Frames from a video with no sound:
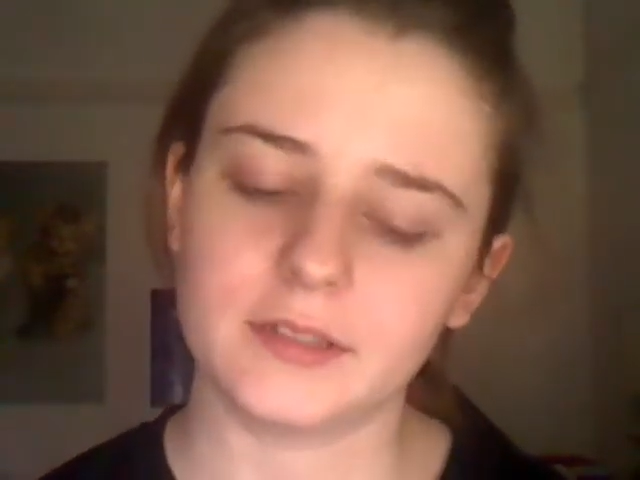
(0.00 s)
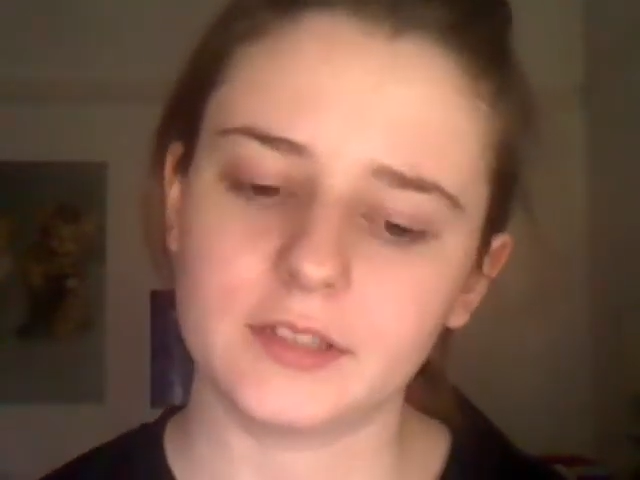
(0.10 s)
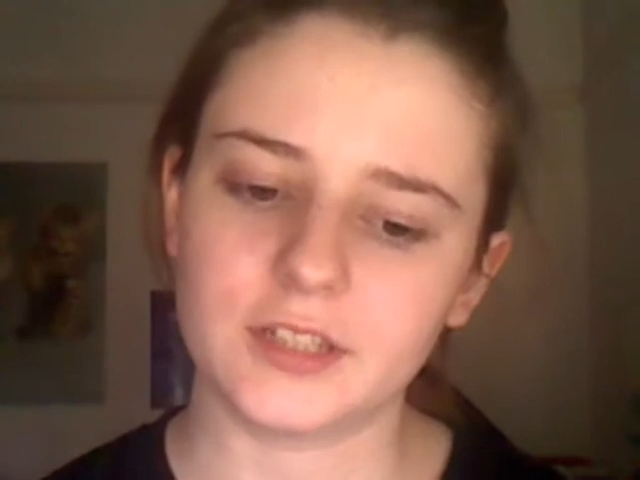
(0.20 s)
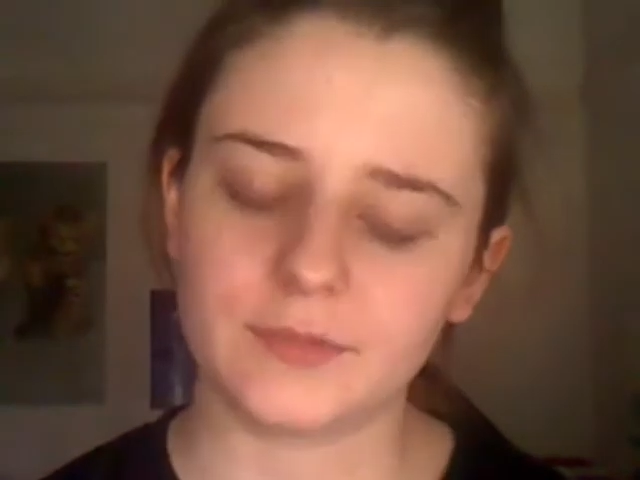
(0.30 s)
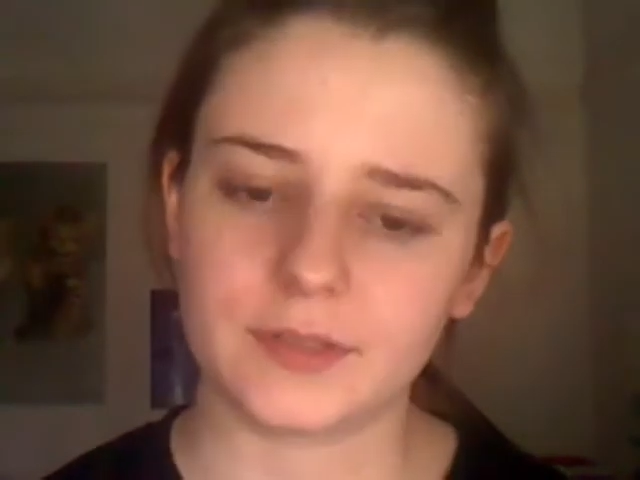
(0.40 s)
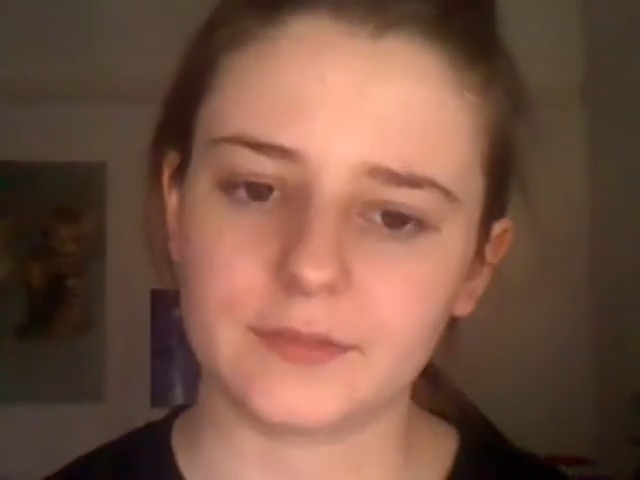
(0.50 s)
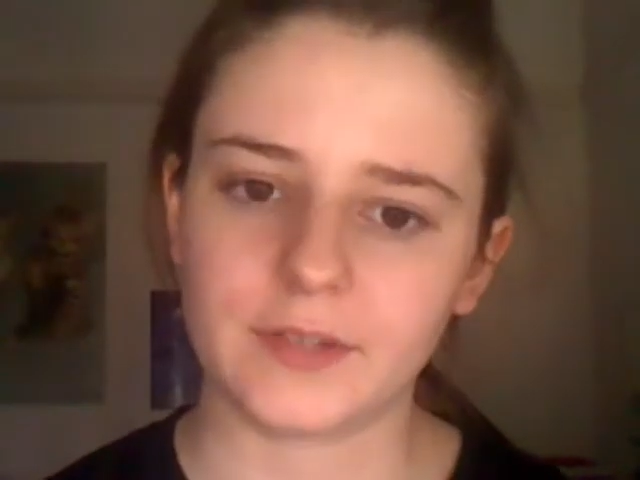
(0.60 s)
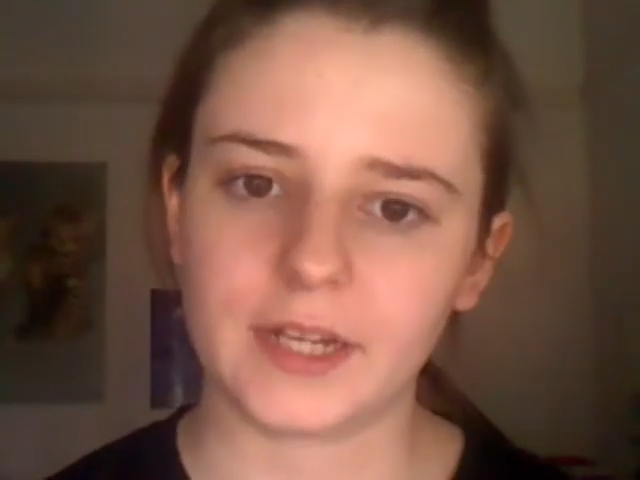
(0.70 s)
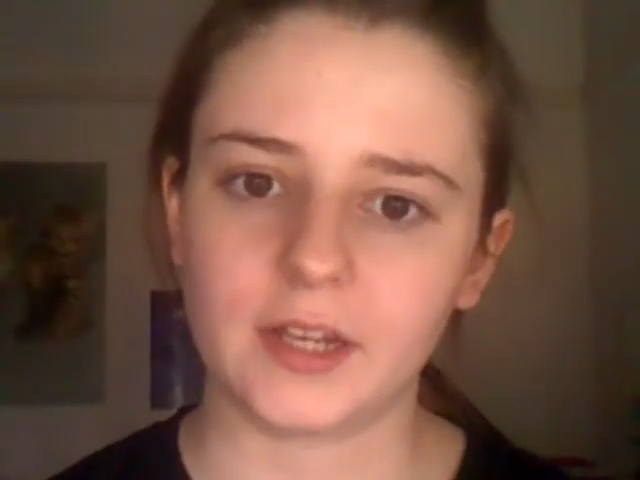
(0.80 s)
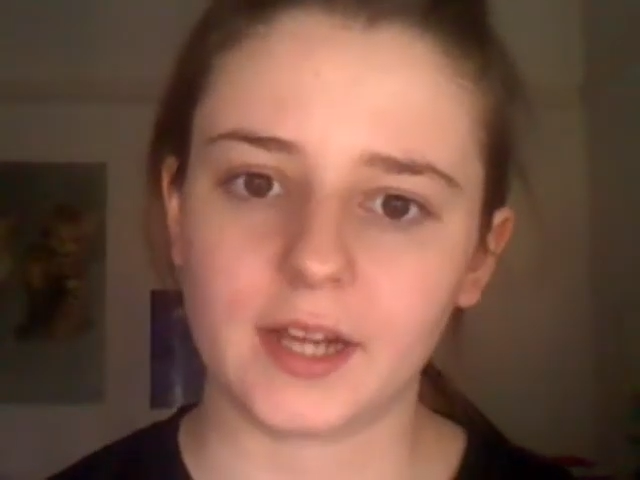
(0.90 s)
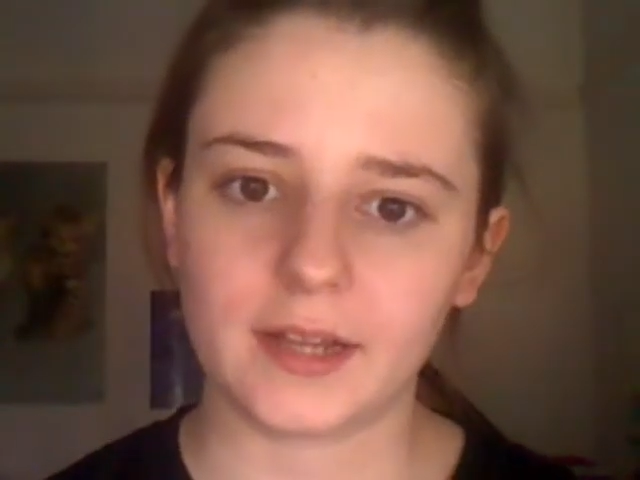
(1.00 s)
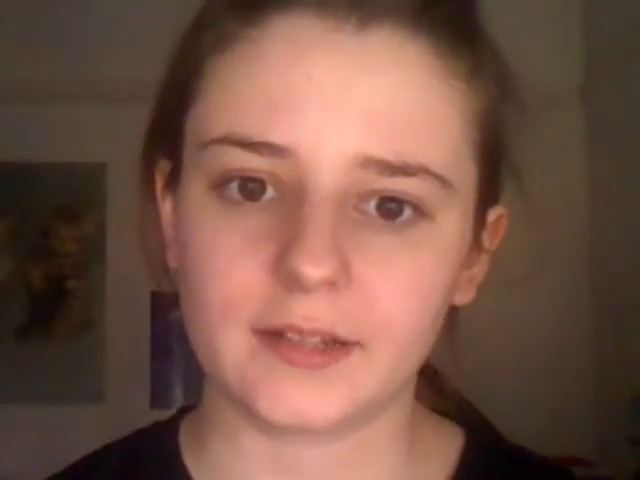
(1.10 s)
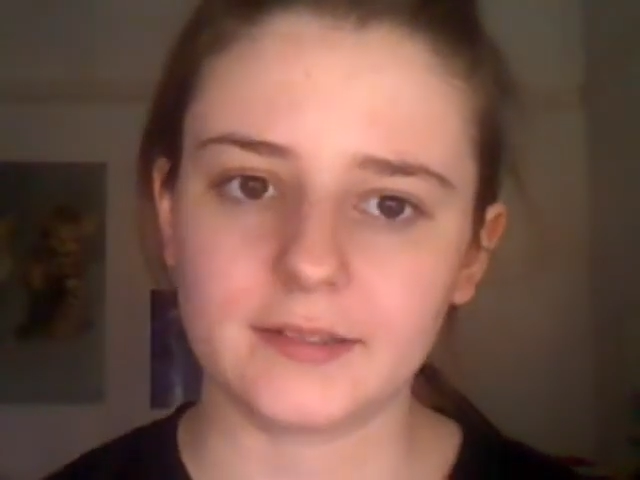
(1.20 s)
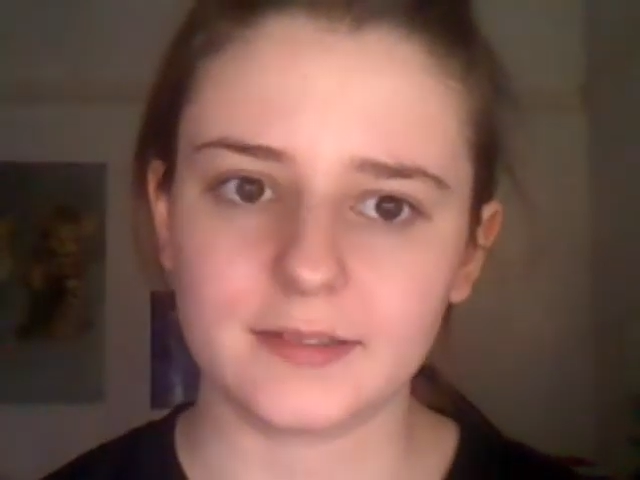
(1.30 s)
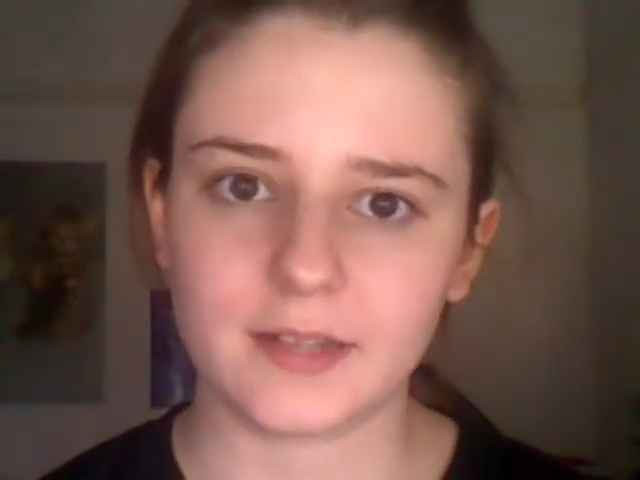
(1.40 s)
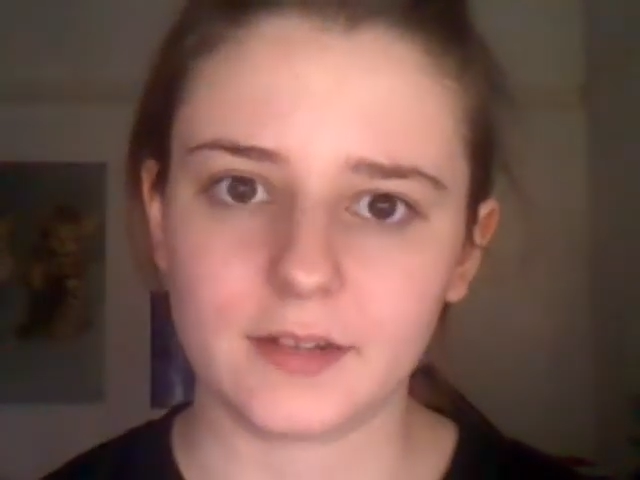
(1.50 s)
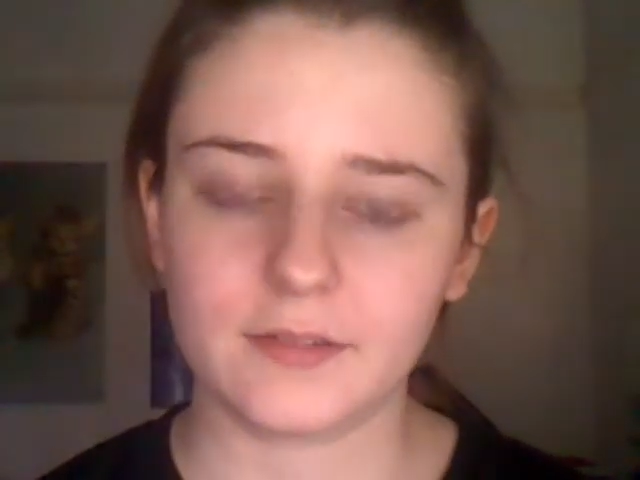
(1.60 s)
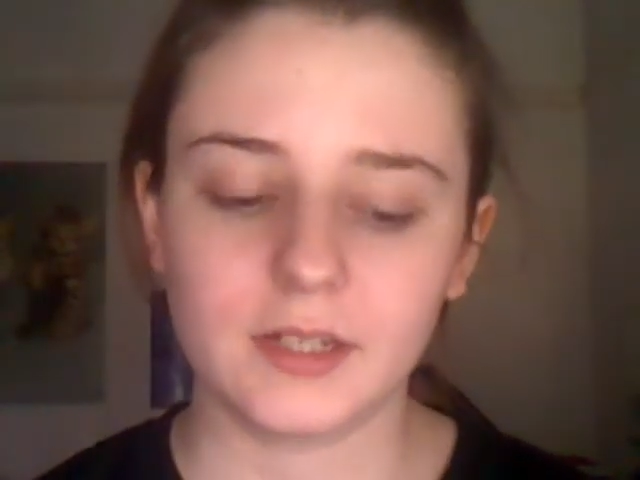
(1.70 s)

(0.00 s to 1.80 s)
just wasn't very good angles and stuff.